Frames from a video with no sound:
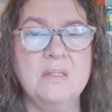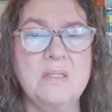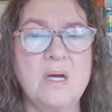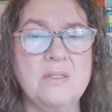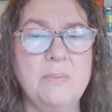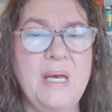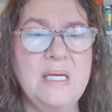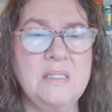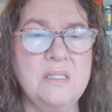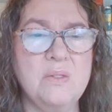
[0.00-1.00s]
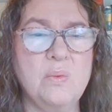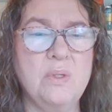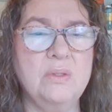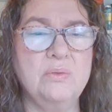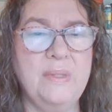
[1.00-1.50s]
Dr. Bass is a
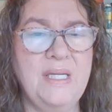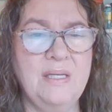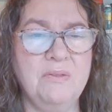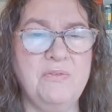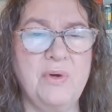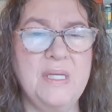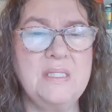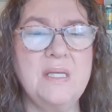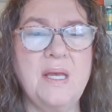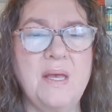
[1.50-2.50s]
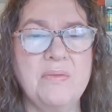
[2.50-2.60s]
world-renowned forensic